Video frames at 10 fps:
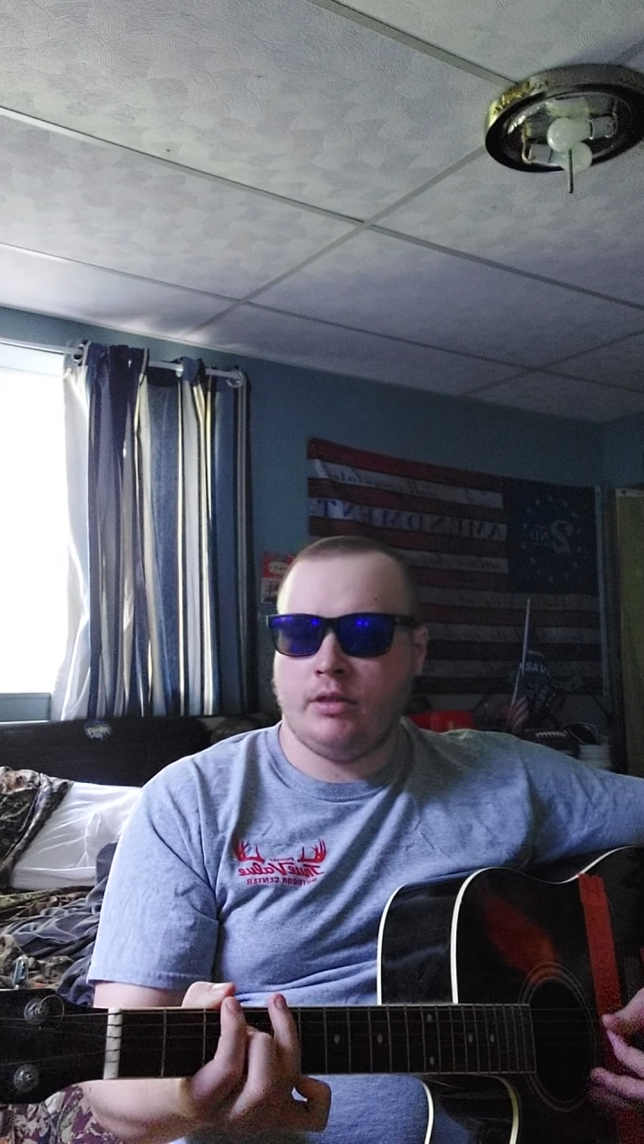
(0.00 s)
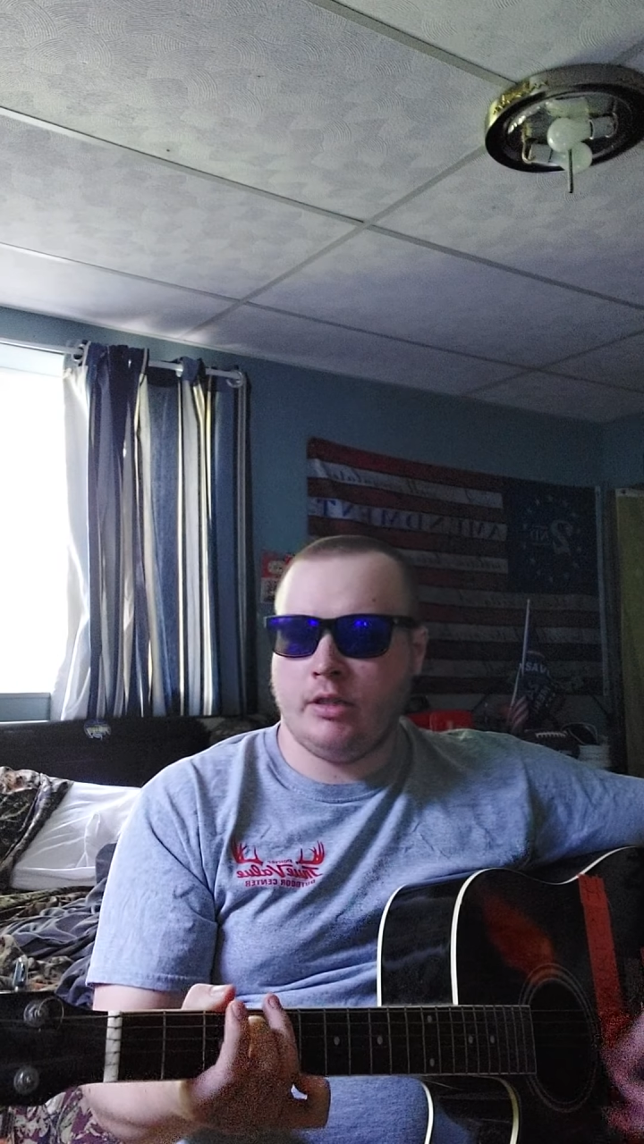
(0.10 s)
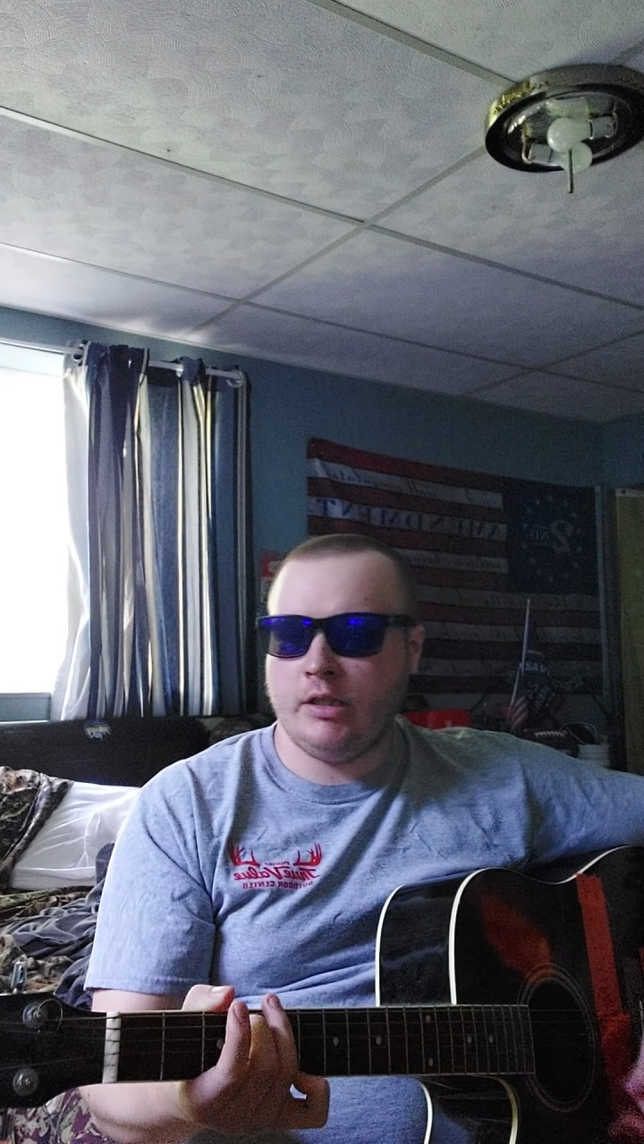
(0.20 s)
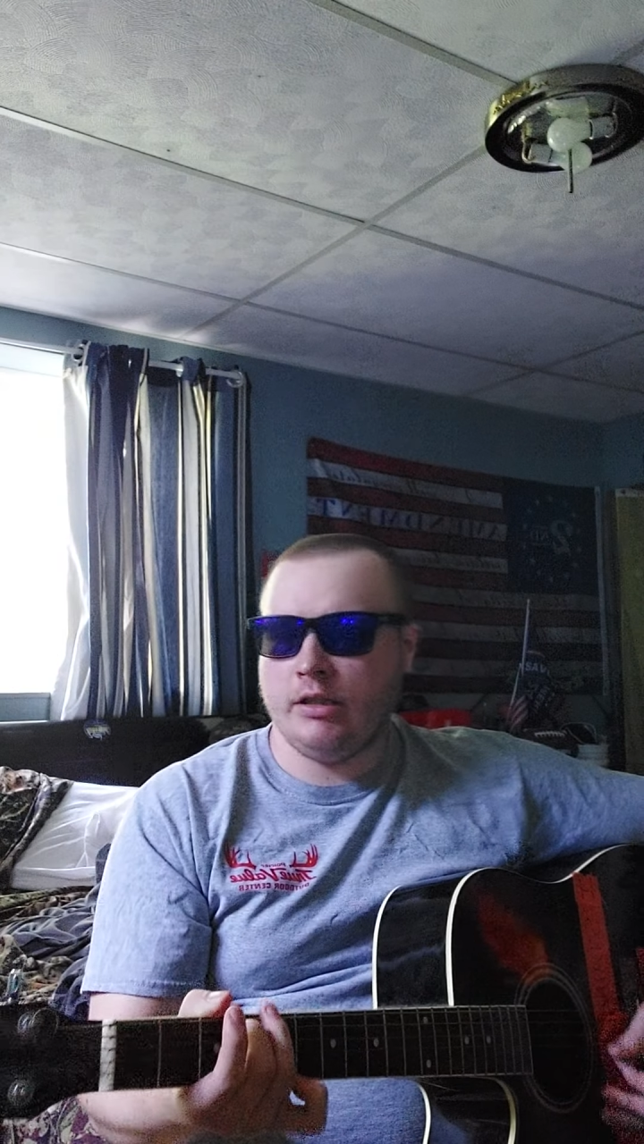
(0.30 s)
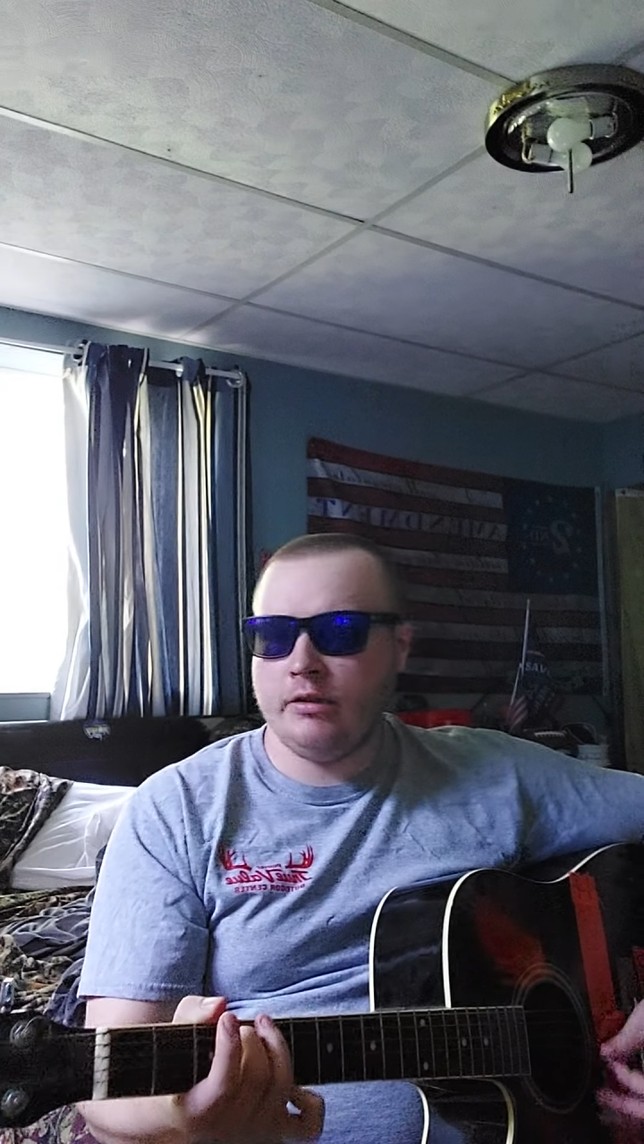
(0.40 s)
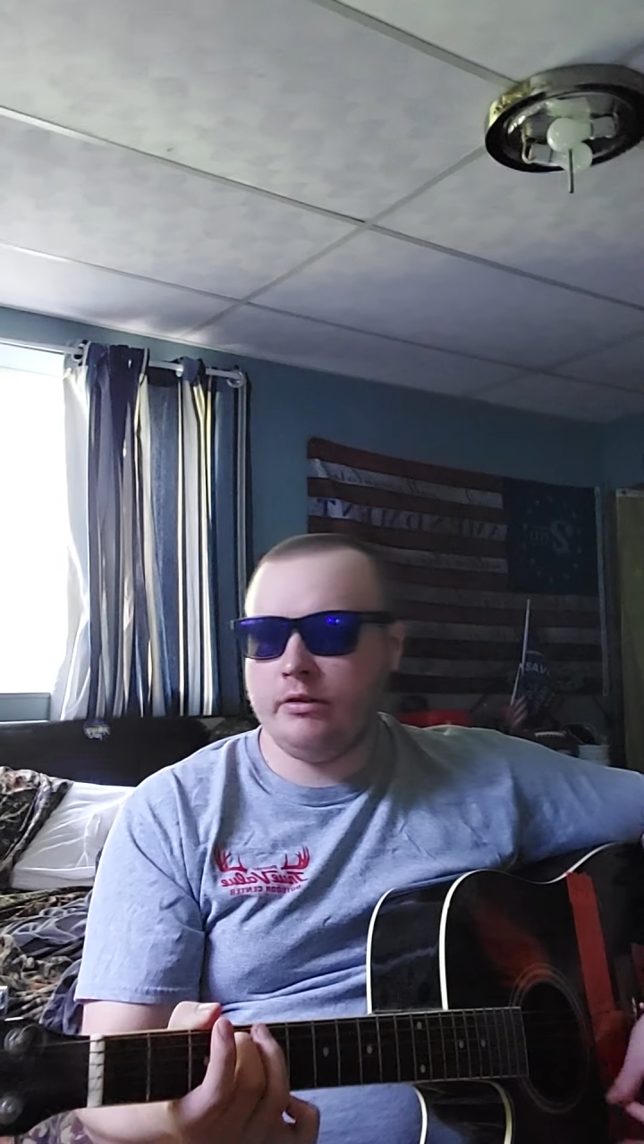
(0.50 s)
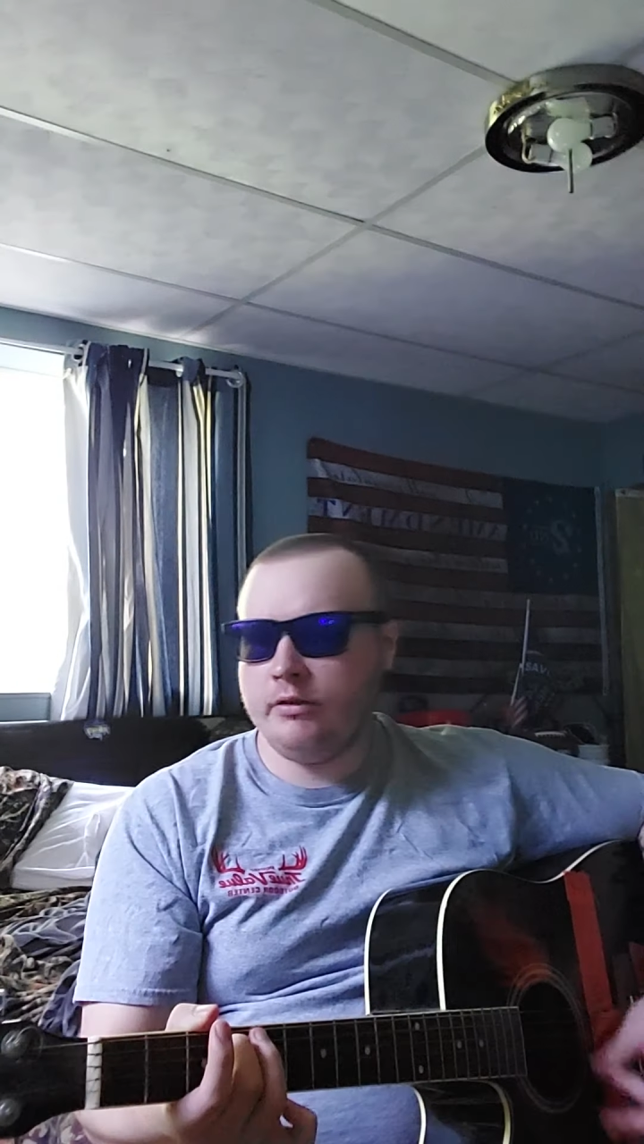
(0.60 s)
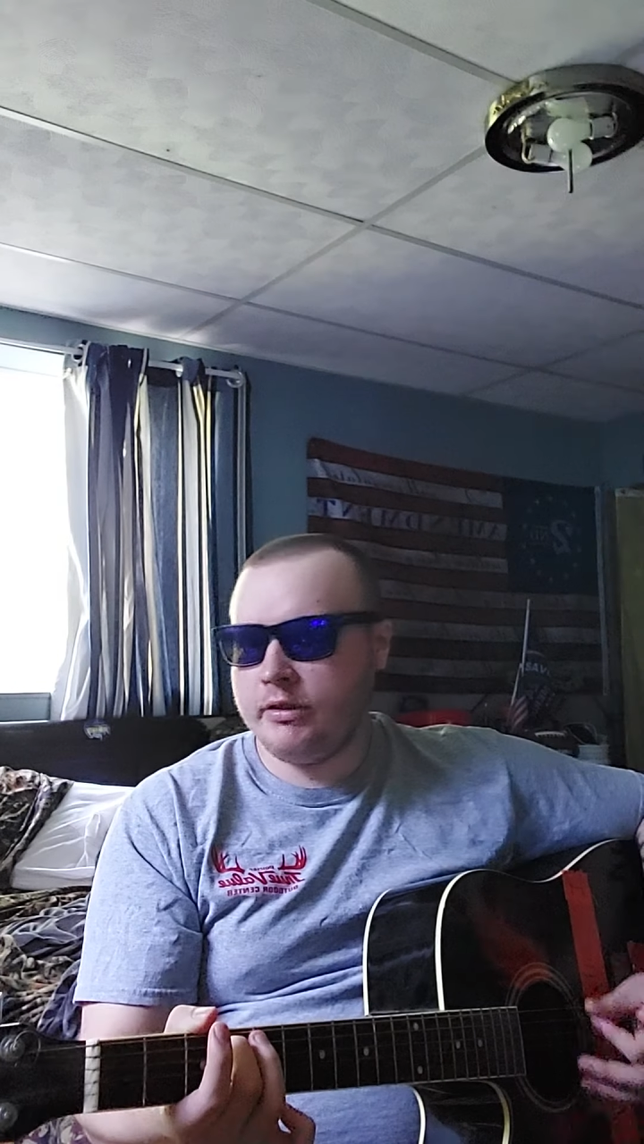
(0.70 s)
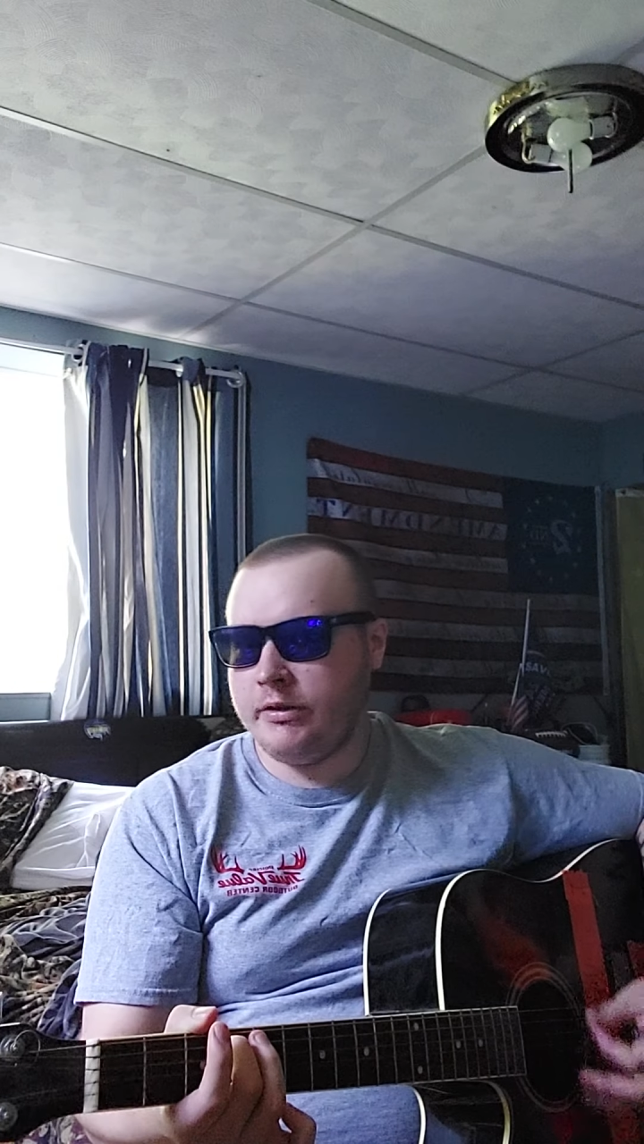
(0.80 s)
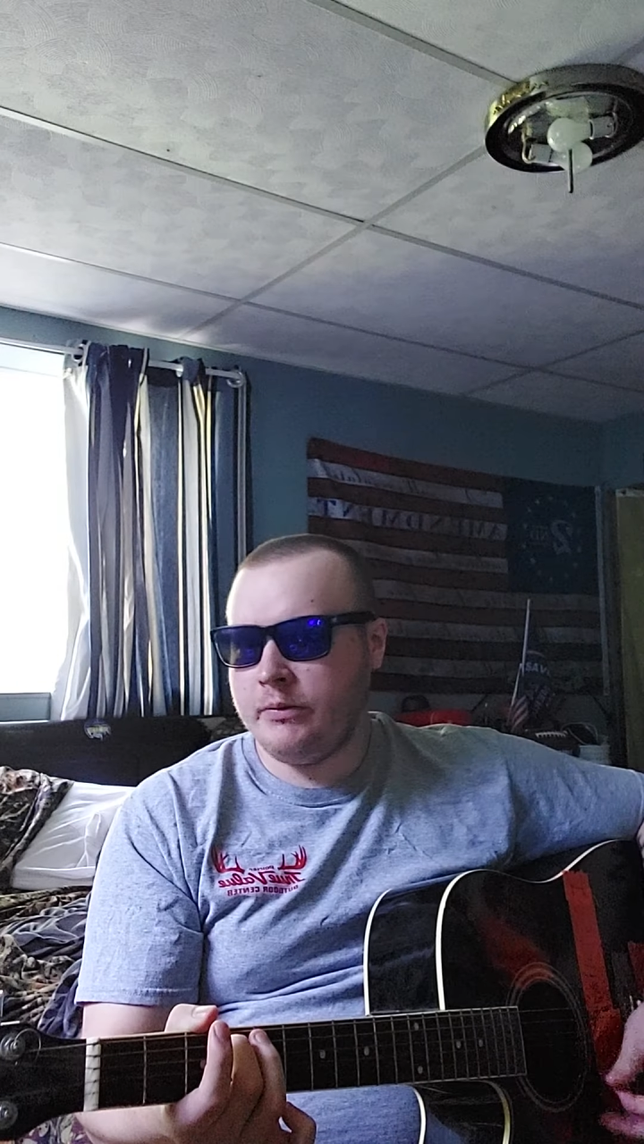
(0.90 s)
All the
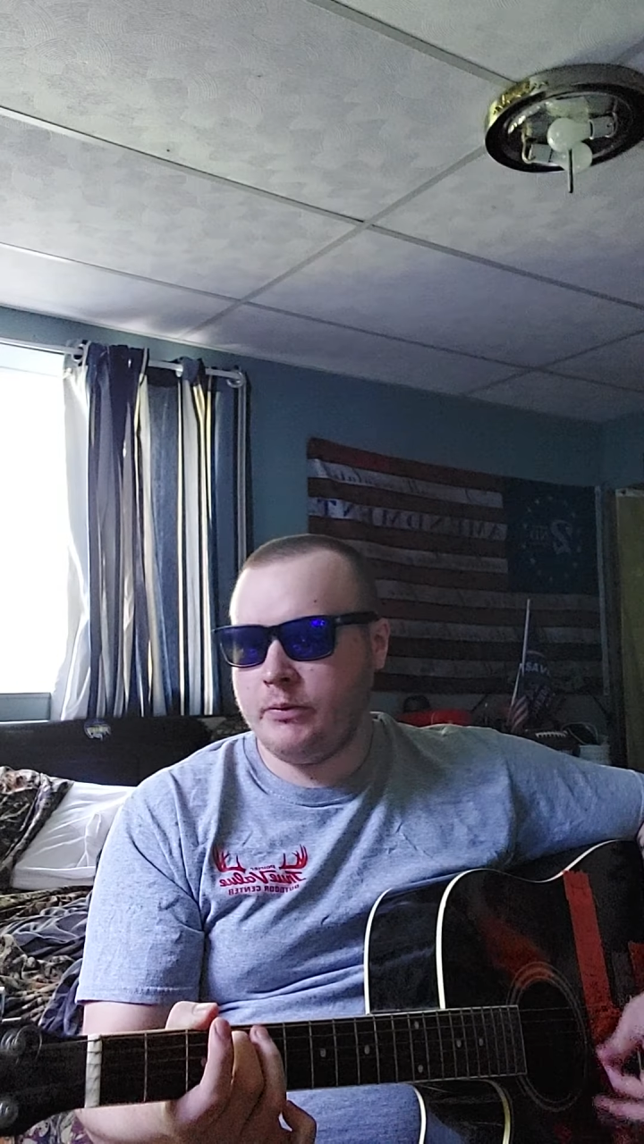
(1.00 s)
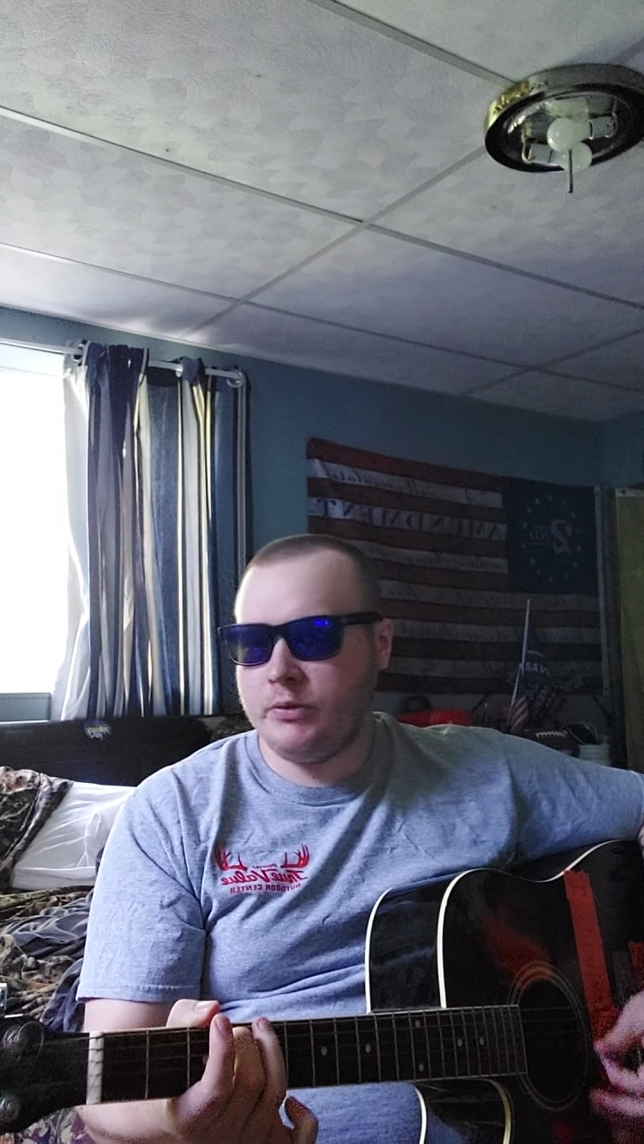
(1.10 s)
loved